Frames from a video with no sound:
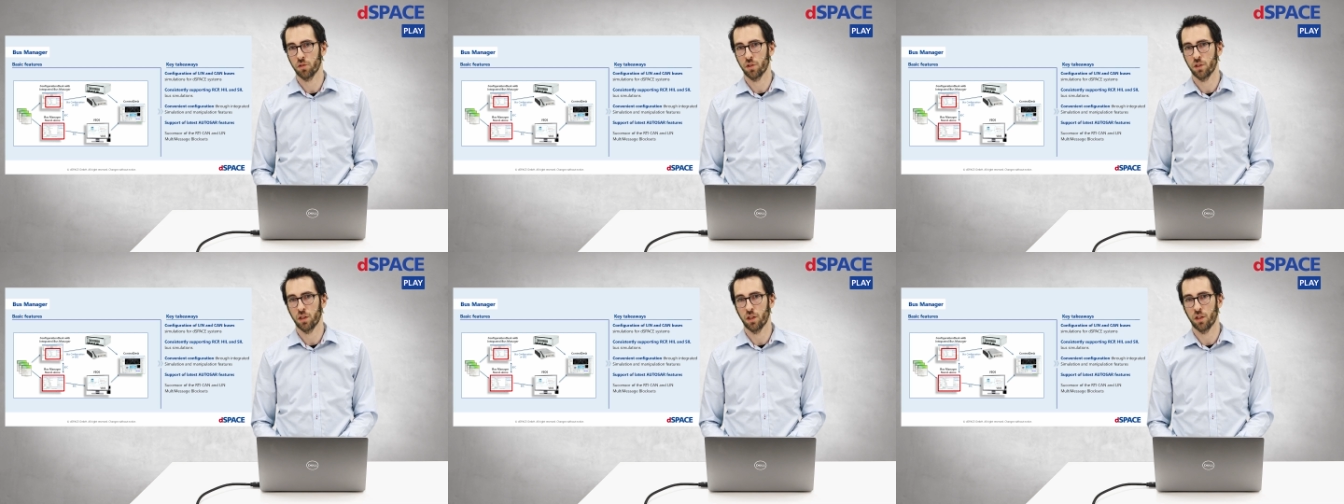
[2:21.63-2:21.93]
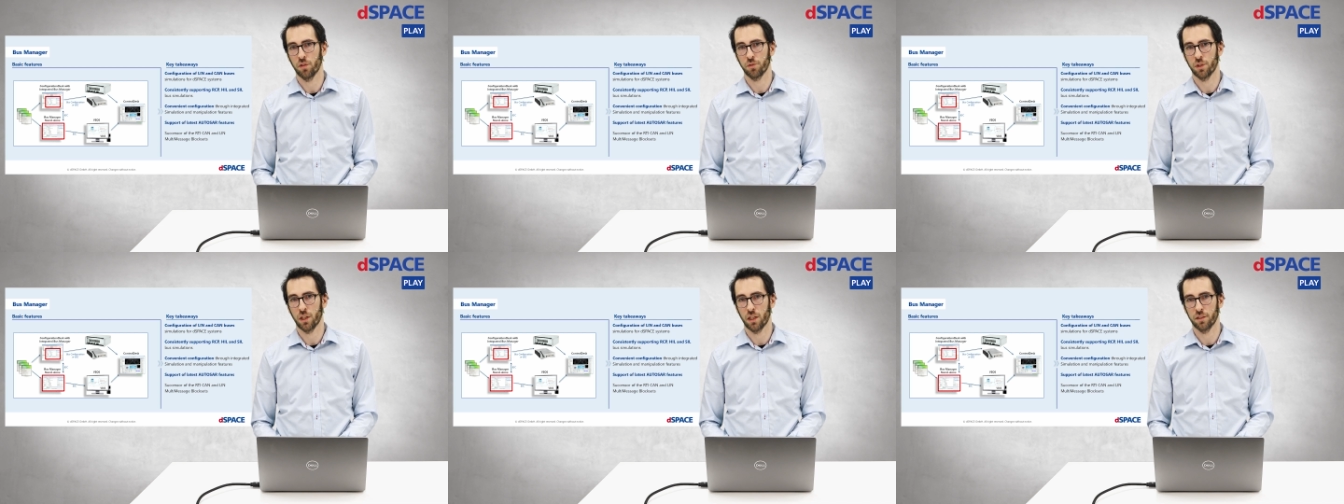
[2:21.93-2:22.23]

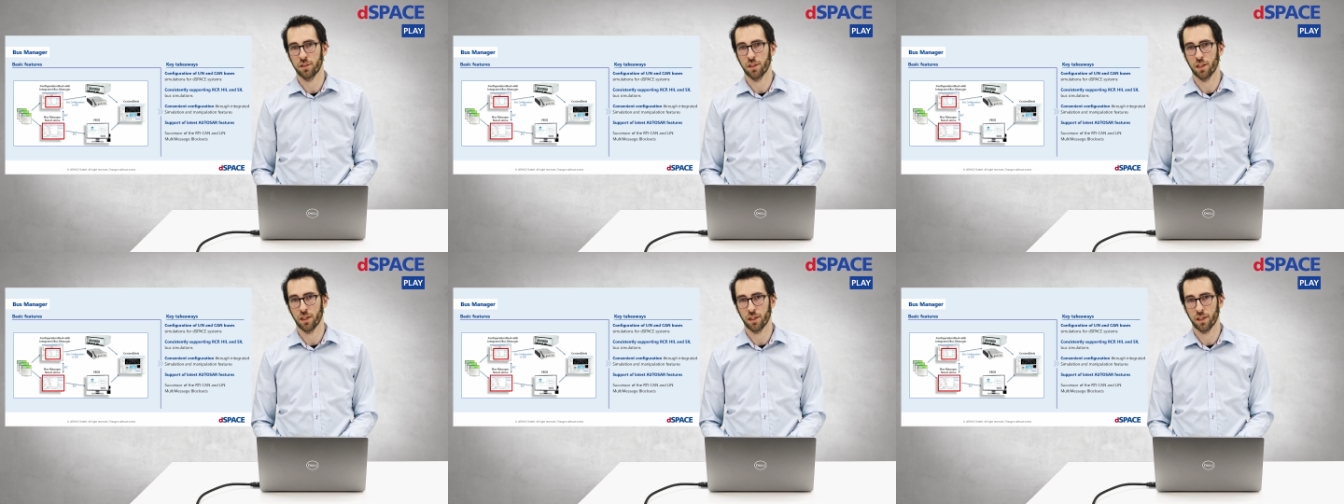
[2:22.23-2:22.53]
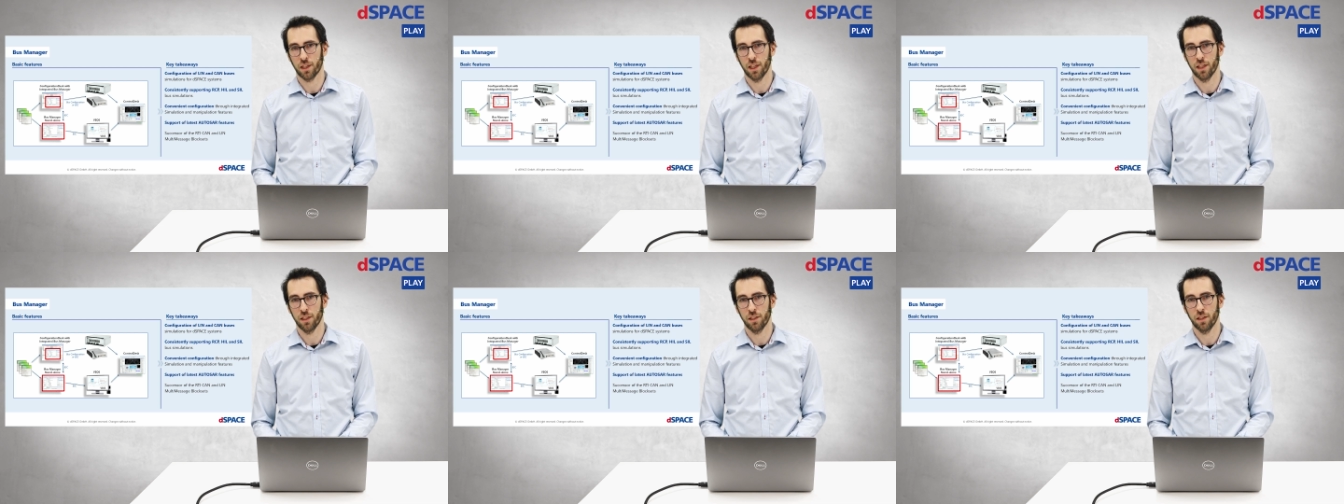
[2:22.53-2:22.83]
of the RTI
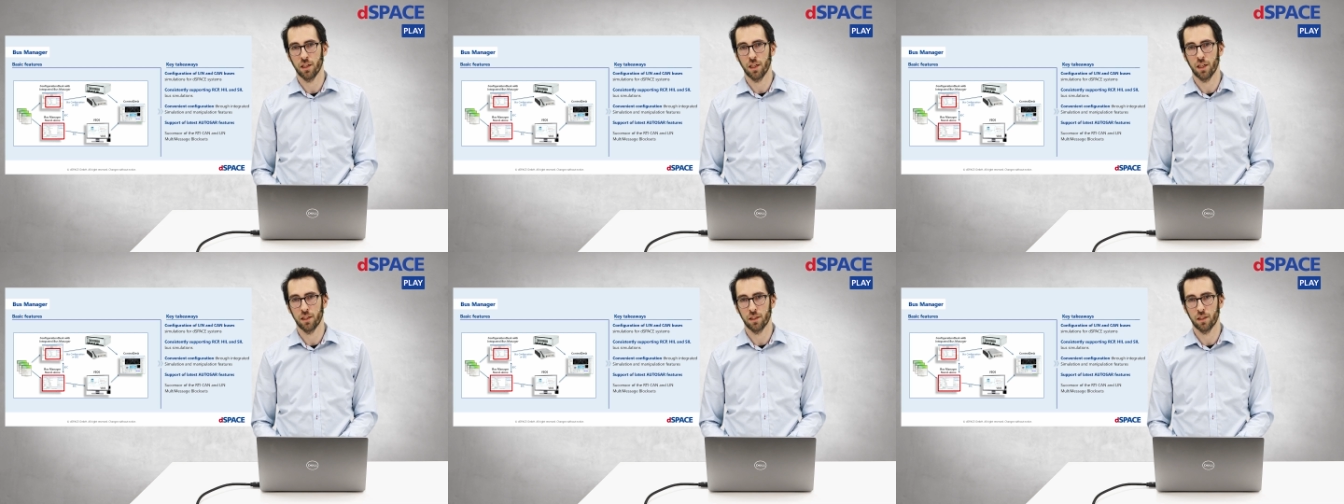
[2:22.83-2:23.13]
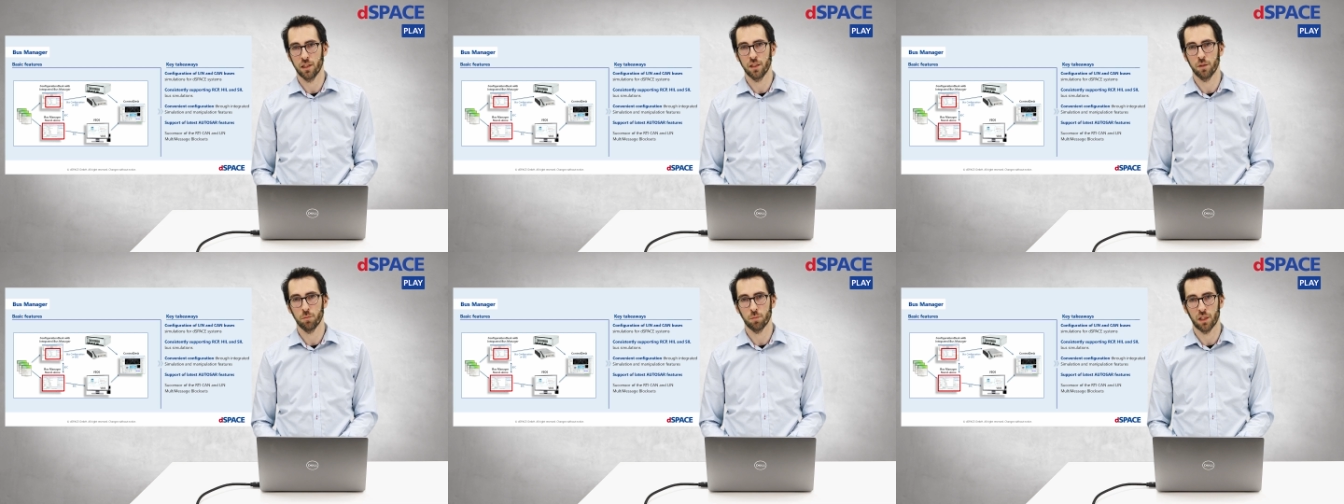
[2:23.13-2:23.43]
CAN and
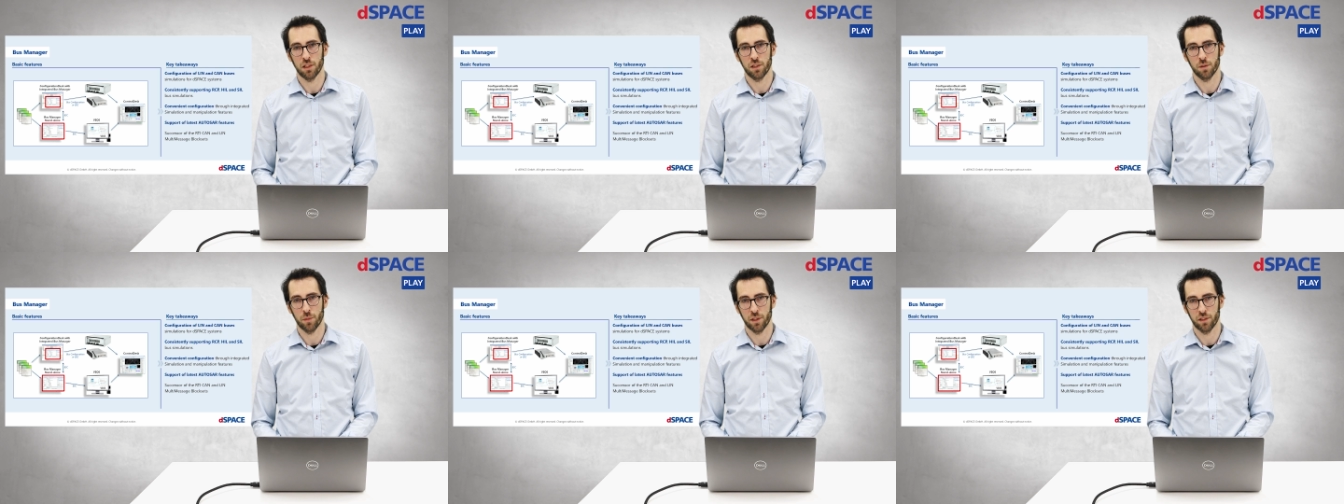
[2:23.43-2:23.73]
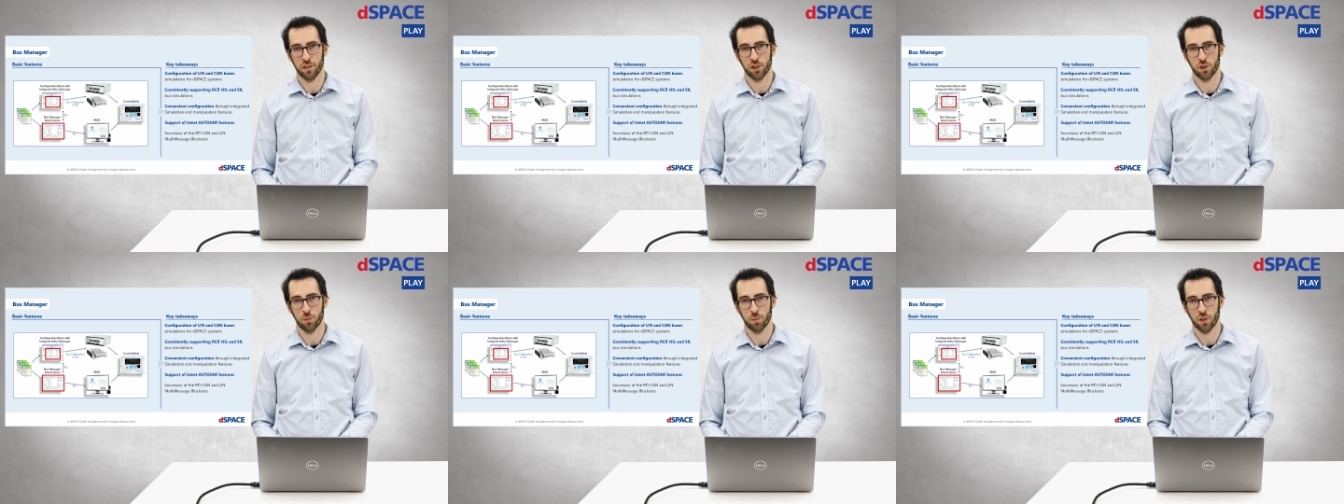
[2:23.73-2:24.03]
LIN
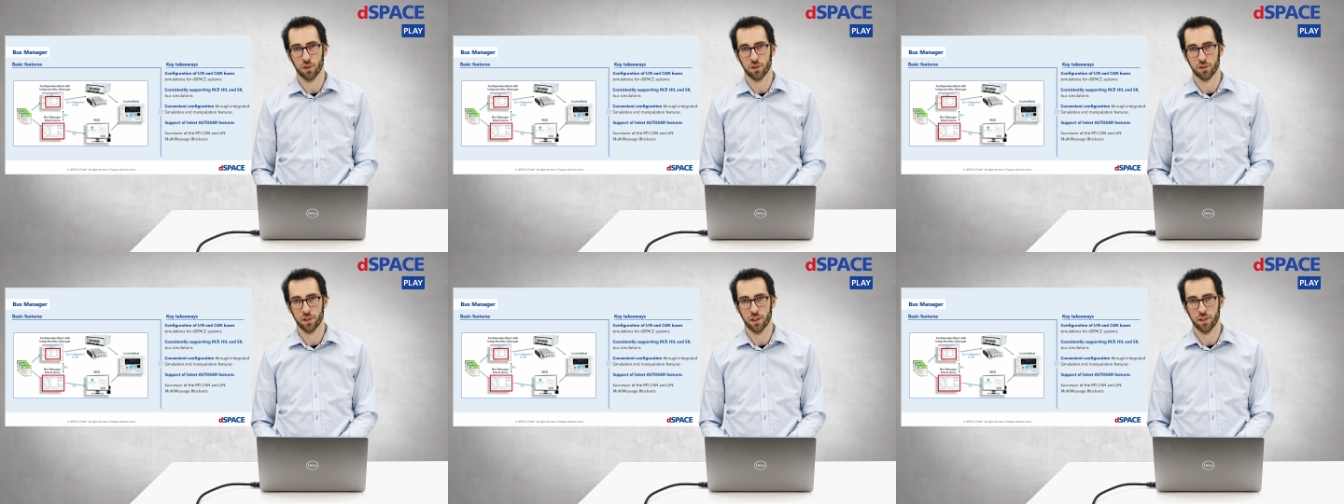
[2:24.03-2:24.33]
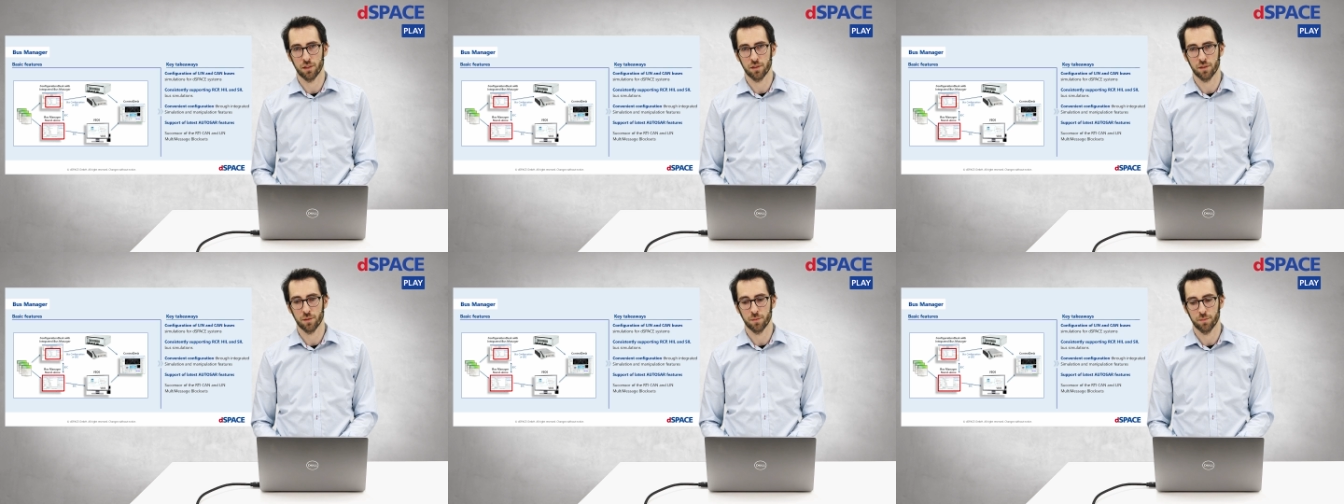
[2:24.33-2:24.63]
multi-message block
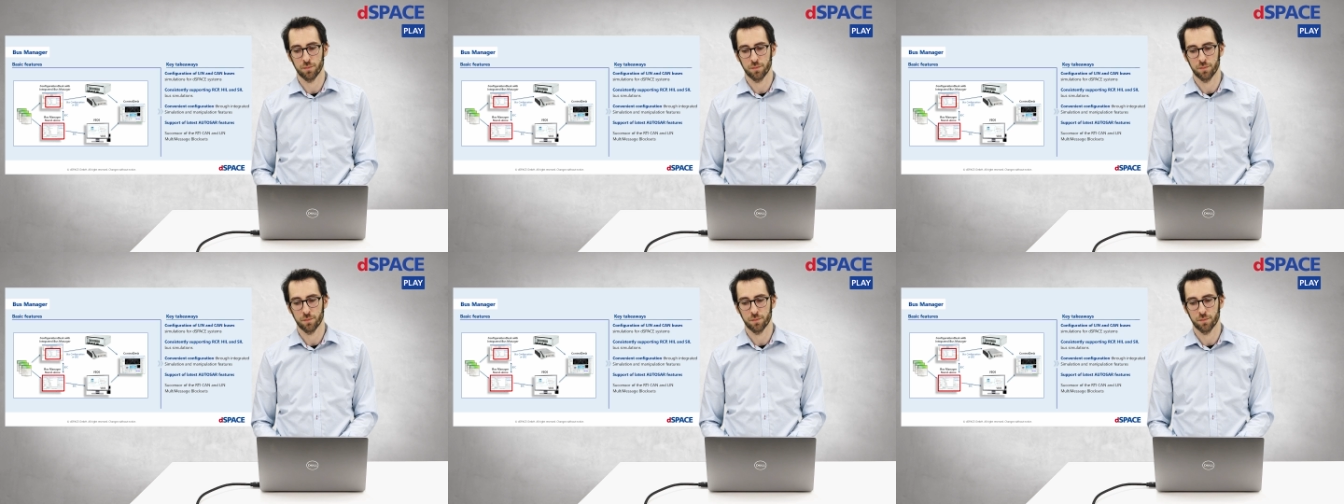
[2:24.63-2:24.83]
sets.